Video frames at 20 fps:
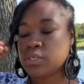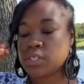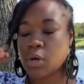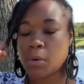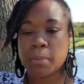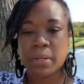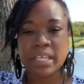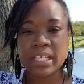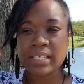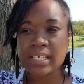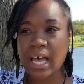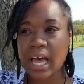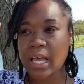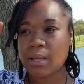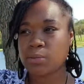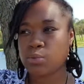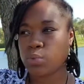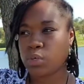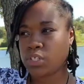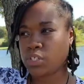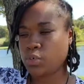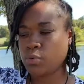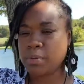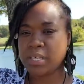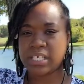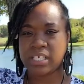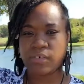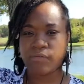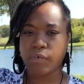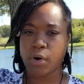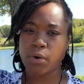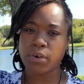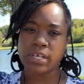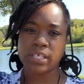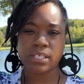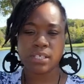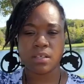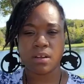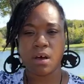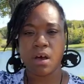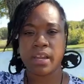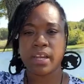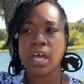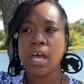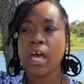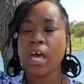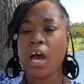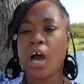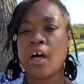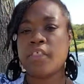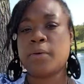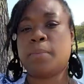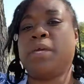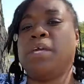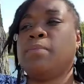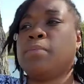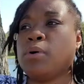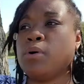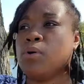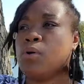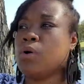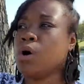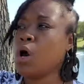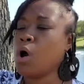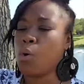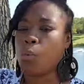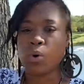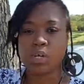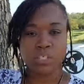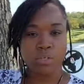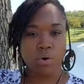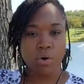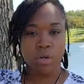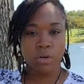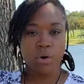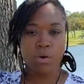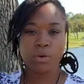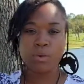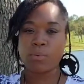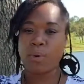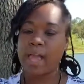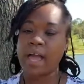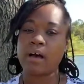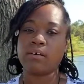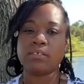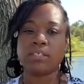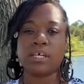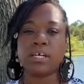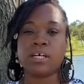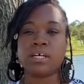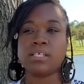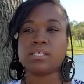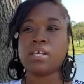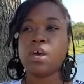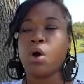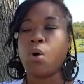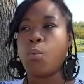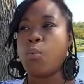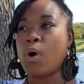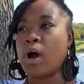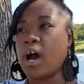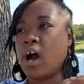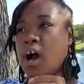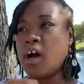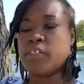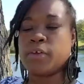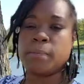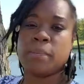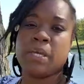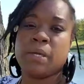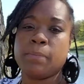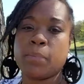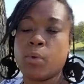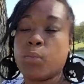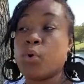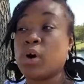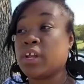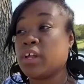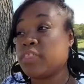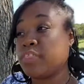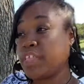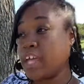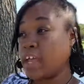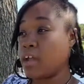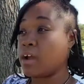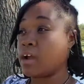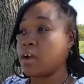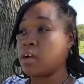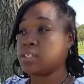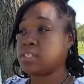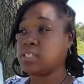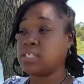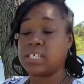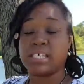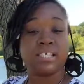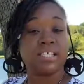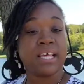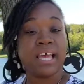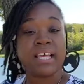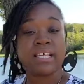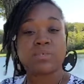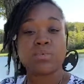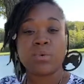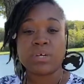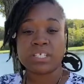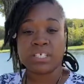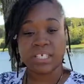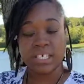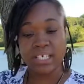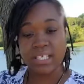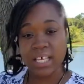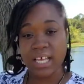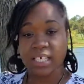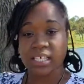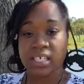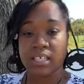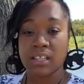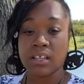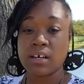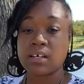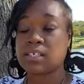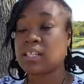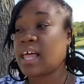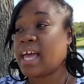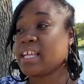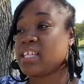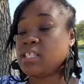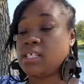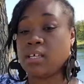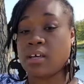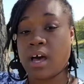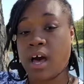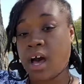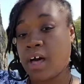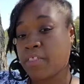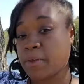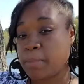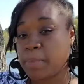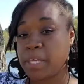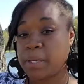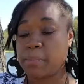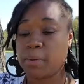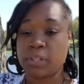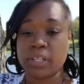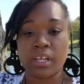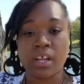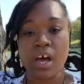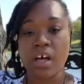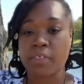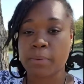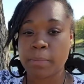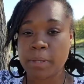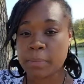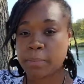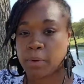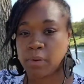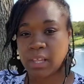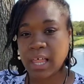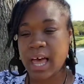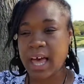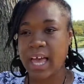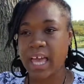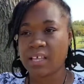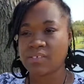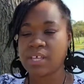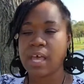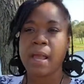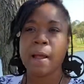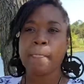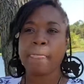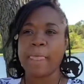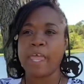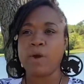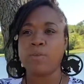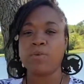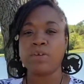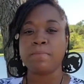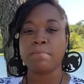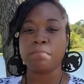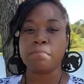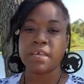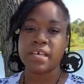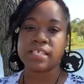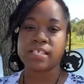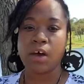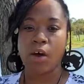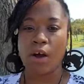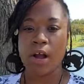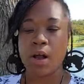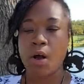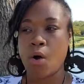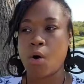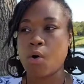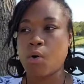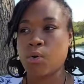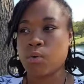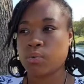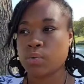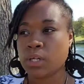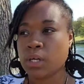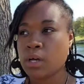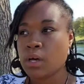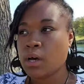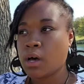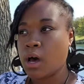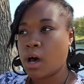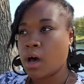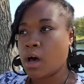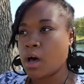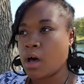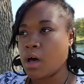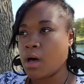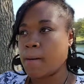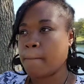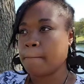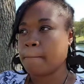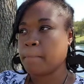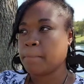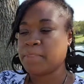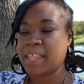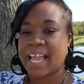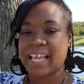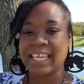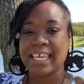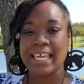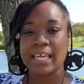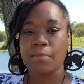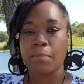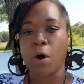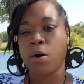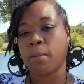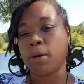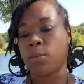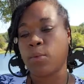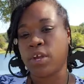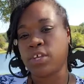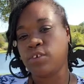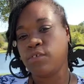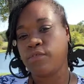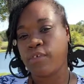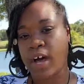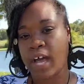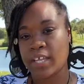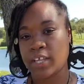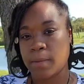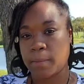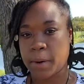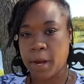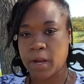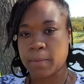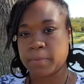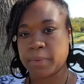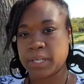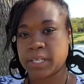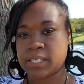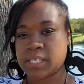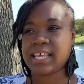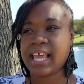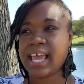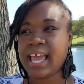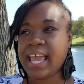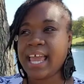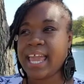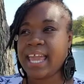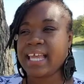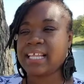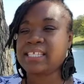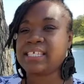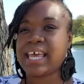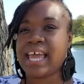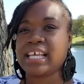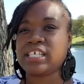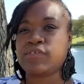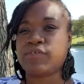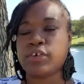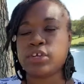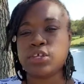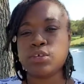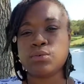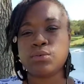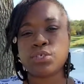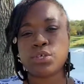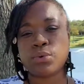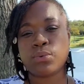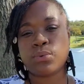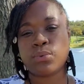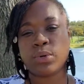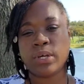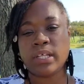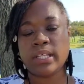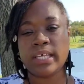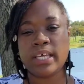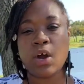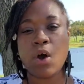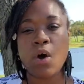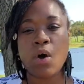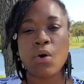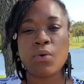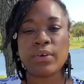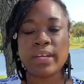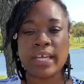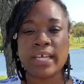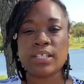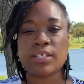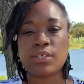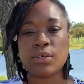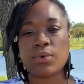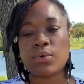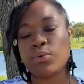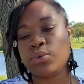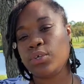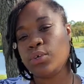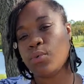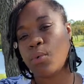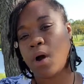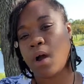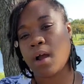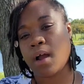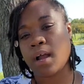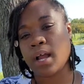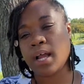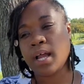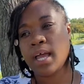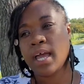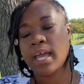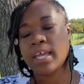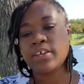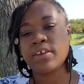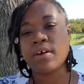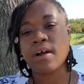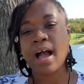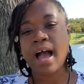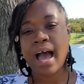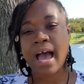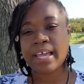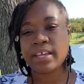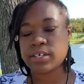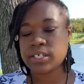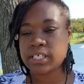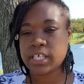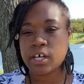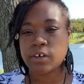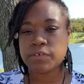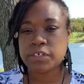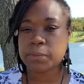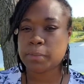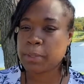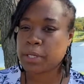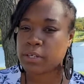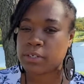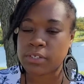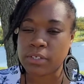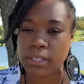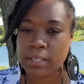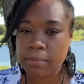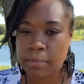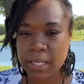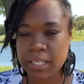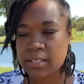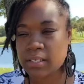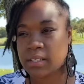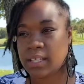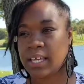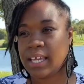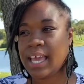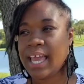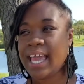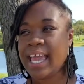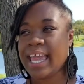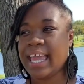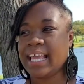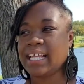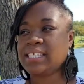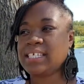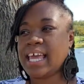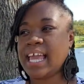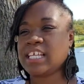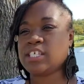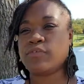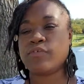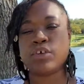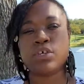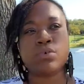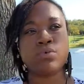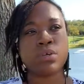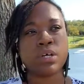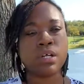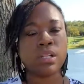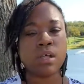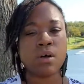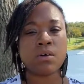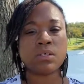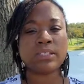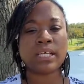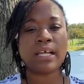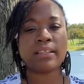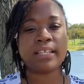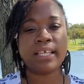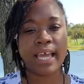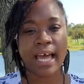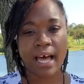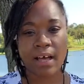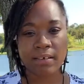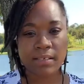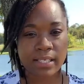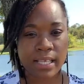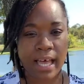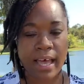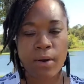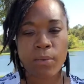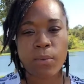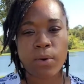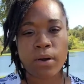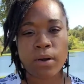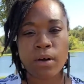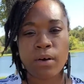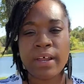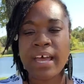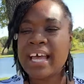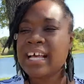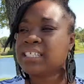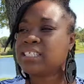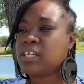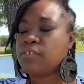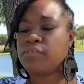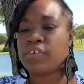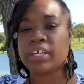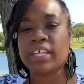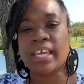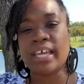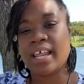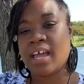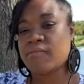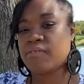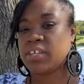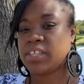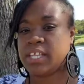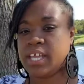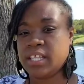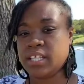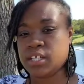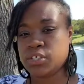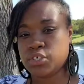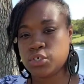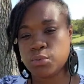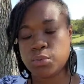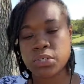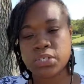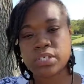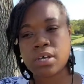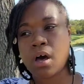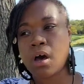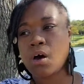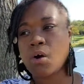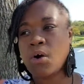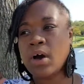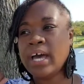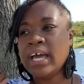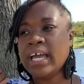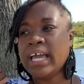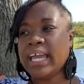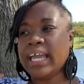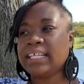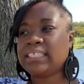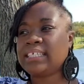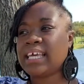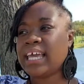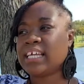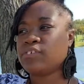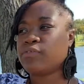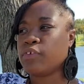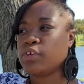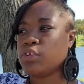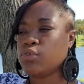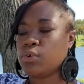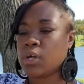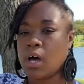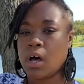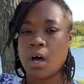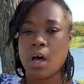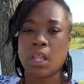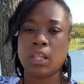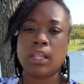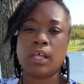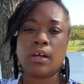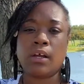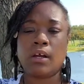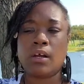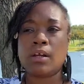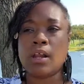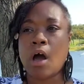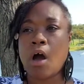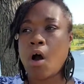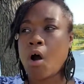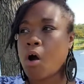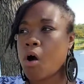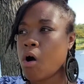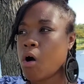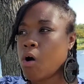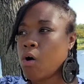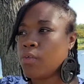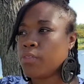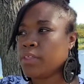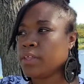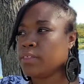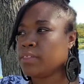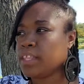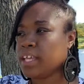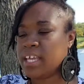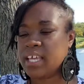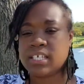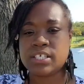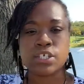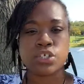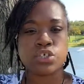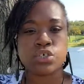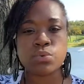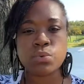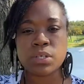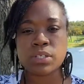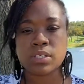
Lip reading: many times we're too busy focusing on other people, what's going on around us, what are their success, what success looks like to other people and other people's lives, and we miss our own that key moment where you find your purpose. It takes for you to really hone into who you are, your higher self, spiritually, mentally. It takes for you to close out the outside world, to forget everything that you were taught. It takes for you to unlearn all the things that you were